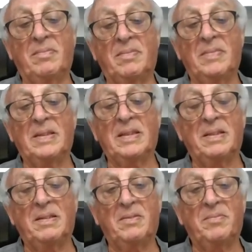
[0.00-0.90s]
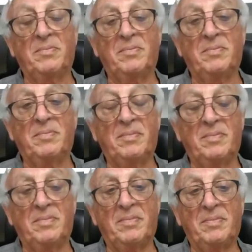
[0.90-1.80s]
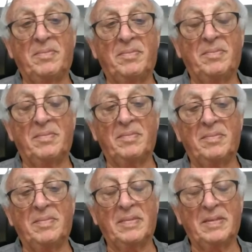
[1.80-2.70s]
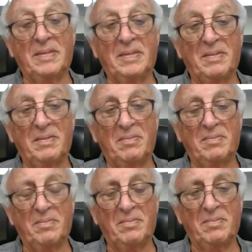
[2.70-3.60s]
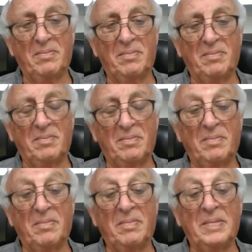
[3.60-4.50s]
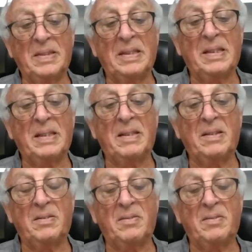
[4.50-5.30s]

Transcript: [no speech]